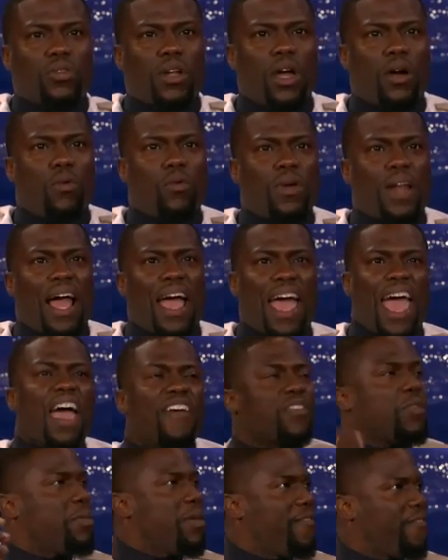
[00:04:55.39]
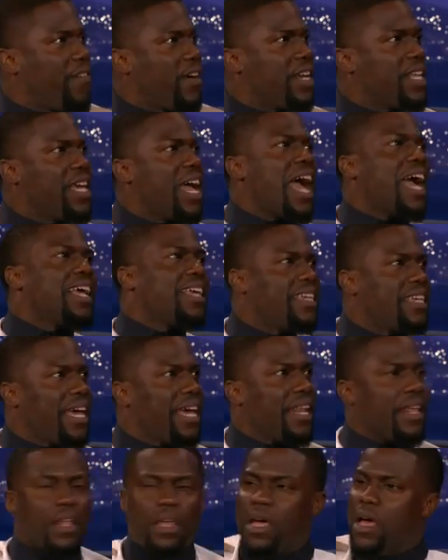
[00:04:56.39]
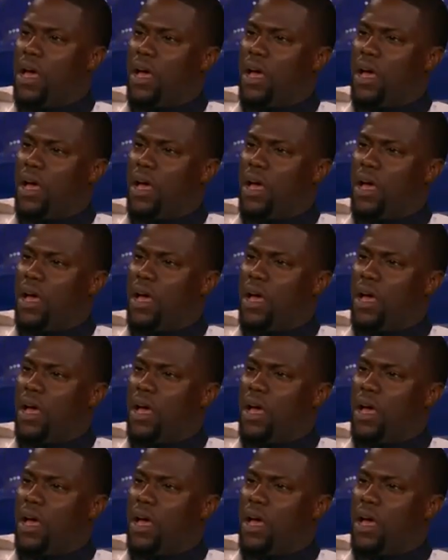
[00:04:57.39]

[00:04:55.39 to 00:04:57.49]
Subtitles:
Now, when I have to be funny, I get it.